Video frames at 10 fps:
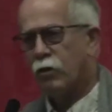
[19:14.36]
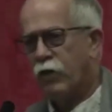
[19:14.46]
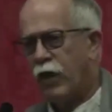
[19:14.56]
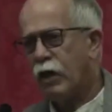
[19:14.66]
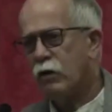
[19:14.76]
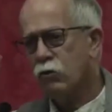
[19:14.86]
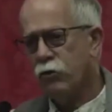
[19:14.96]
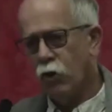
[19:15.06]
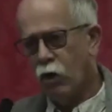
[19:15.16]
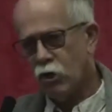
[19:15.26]

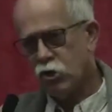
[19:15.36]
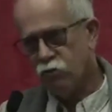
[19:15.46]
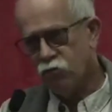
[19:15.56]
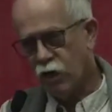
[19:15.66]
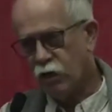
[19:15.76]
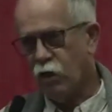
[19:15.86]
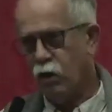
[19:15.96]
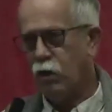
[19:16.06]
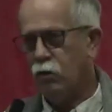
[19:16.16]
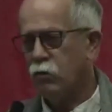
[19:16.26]
That loss of
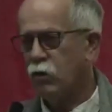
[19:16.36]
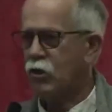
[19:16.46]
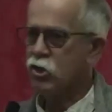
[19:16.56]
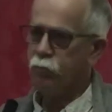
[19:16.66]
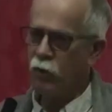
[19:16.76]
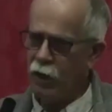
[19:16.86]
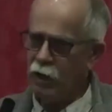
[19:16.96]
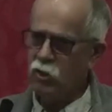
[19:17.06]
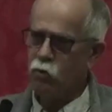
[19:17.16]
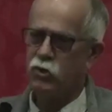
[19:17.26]
dignity
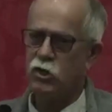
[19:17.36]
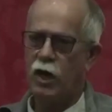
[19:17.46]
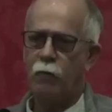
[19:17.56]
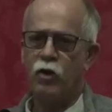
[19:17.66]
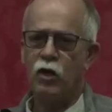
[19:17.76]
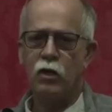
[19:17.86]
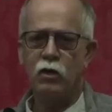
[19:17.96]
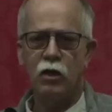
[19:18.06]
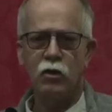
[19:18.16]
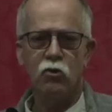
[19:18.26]
explains what's
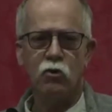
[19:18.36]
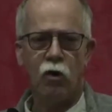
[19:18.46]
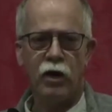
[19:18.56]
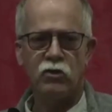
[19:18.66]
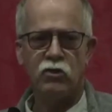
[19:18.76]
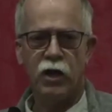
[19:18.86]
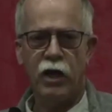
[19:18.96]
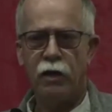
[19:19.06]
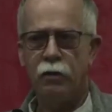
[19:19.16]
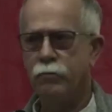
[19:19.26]
happening in Ukraine today.